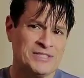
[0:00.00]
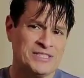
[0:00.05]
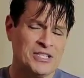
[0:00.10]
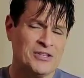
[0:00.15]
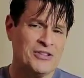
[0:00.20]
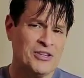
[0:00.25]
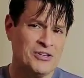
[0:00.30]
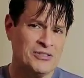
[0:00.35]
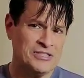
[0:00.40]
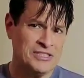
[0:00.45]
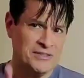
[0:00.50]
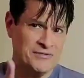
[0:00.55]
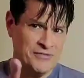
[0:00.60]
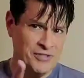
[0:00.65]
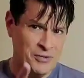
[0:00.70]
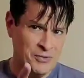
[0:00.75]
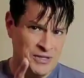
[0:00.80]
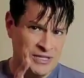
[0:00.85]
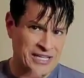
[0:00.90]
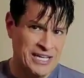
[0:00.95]
So those of
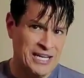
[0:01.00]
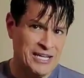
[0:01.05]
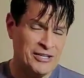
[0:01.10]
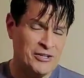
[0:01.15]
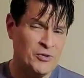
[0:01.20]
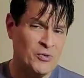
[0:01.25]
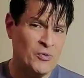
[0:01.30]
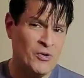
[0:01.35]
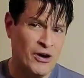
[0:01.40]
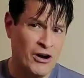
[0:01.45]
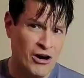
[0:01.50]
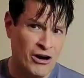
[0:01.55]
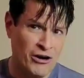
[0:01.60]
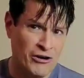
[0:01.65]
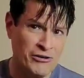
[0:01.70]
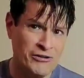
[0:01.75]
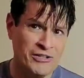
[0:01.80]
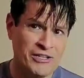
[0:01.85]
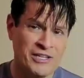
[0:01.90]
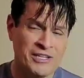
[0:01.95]
you, again, who
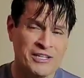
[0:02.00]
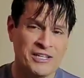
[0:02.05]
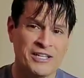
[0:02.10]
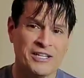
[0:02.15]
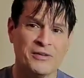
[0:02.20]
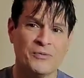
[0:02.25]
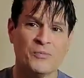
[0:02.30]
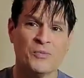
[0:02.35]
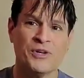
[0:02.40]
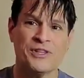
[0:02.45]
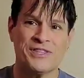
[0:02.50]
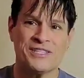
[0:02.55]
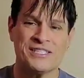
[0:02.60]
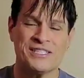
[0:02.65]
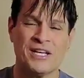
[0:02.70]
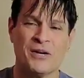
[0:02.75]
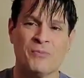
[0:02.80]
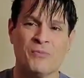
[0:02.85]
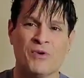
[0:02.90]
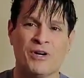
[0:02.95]
are with
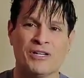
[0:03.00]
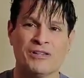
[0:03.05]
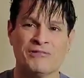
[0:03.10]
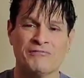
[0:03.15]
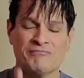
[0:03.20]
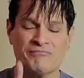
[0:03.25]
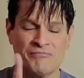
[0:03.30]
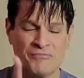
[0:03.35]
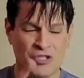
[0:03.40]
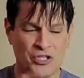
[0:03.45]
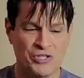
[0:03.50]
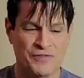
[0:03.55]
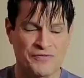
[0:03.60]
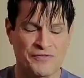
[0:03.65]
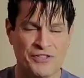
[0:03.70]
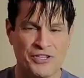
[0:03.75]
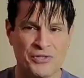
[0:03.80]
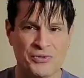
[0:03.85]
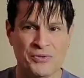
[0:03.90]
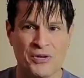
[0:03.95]
someone, good
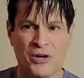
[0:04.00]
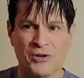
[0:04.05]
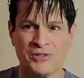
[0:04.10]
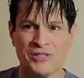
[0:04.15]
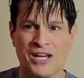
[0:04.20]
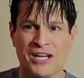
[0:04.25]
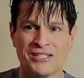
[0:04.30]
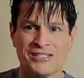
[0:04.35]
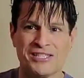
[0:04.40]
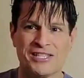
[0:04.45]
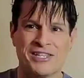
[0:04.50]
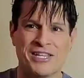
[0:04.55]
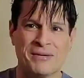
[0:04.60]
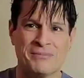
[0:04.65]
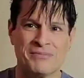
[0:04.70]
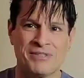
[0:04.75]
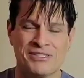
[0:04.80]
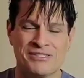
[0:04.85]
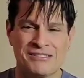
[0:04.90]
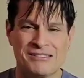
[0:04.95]
for you. Hold on to
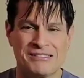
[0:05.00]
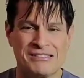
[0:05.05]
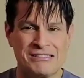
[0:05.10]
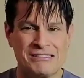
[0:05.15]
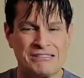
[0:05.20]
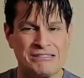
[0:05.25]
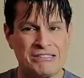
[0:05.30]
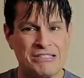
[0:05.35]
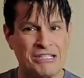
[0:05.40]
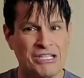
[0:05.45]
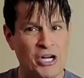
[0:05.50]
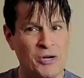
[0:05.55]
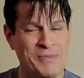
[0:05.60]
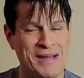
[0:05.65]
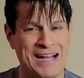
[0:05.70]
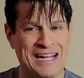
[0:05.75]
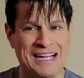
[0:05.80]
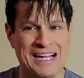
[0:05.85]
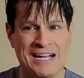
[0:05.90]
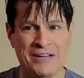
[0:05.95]
them, because to go
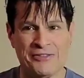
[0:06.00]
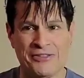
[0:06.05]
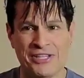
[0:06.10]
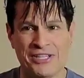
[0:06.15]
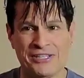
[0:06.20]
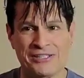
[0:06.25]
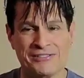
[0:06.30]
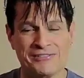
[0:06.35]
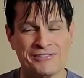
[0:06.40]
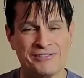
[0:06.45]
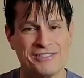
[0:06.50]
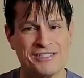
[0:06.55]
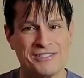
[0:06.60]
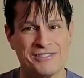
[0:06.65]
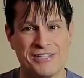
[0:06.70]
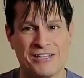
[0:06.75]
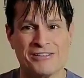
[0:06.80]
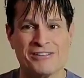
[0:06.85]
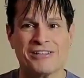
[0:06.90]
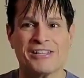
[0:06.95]
back out there,
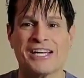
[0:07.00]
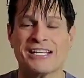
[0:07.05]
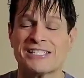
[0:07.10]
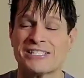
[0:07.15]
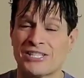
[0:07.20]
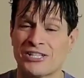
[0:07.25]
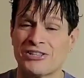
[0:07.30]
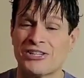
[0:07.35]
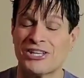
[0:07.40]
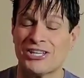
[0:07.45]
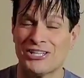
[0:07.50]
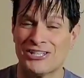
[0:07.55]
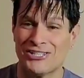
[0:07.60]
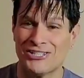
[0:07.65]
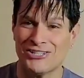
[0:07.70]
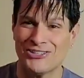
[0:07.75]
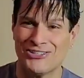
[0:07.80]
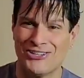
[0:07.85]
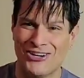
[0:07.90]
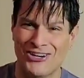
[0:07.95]
it gets a
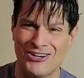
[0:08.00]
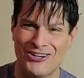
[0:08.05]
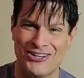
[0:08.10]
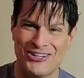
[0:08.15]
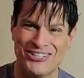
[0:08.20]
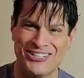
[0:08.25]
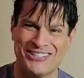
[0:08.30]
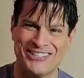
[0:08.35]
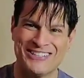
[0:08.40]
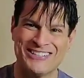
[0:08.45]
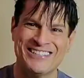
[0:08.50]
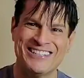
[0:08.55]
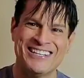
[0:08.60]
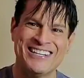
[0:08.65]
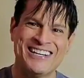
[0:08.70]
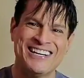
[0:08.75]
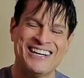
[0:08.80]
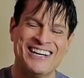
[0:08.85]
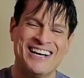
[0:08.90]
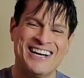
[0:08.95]
little harder.
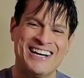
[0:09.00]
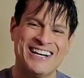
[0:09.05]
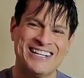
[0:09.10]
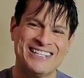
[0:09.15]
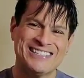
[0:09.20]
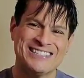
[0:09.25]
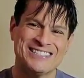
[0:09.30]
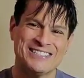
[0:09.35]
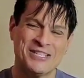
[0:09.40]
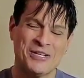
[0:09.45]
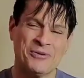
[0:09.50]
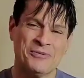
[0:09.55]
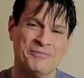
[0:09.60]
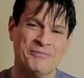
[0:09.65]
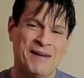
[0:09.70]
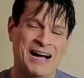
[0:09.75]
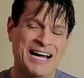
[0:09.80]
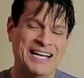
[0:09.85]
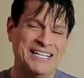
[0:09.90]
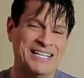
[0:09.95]
So
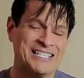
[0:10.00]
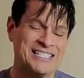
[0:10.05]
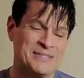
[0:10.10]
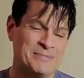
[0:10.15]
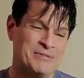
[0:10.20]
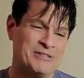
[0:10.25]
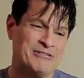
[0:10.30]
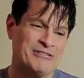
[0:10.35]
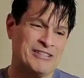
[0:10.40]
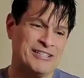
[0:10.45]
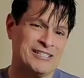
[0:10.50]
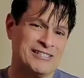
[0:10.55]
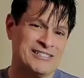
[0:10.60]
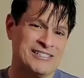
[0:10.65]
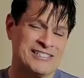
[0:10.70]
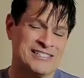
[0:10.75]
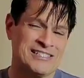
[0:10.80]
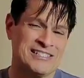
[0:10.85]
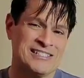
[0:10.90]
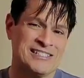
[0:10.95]
my
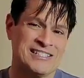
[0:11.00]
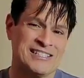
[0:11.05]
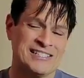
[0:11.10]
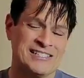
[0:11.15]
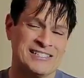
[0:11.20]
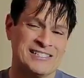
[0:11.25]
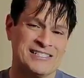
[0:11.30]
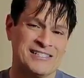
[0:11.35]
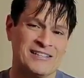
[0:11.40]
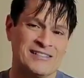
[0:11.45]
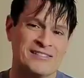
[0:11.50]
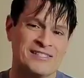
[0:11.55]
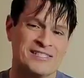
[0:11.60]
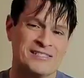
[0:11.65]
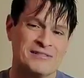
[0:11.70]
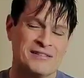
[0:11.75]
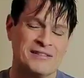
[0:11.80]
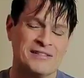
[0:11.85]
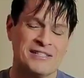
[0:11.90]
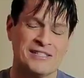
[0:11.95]
experience
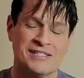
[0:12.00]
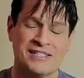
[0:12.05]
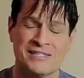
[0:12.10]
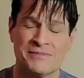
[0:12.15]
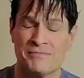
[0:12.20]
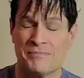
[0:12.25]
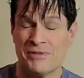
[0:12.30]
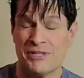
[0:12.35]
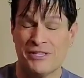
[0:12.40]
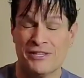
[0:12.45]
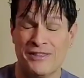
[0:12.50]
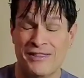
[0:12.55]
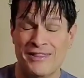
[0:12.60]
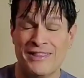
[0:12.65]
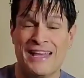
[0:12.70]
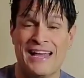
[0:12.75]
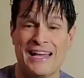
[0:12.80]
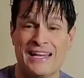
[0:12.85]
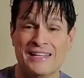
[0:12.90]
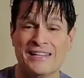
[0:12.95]
has been
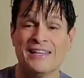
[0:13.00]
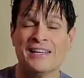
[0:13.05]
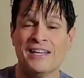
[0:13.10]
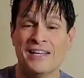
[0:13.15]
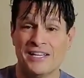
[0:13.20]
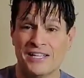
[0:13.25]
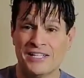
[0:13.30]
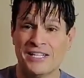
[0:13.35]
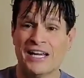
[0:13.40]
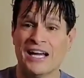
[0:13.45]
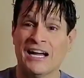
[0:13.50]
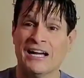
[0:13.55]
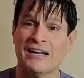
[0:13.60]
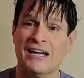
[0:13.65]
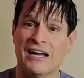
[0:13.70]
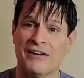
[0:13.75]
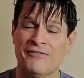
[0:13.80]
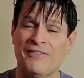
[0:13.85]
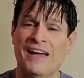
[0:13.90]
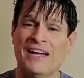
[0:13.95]
that,
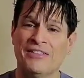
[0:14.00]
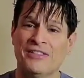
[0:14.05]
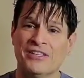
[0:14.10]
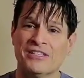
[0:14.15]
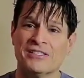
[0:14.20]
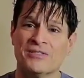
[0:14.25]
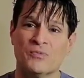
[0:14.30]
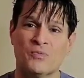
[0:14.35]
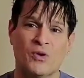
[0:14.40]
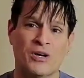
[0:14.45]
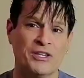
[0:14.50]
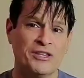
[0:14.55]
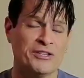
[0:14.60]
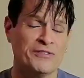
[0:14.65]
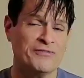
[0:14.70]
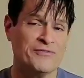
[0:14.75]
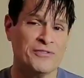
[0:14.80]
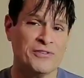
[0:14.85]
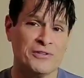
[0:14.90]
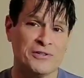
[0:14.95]
yeah, I've had these
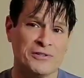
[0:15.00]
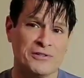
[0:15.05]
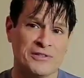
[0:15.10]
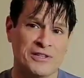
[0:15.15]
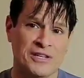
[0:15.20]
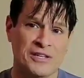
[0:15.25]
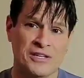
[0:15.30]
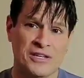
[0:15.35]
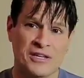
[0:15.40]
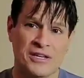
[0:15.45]
wonderful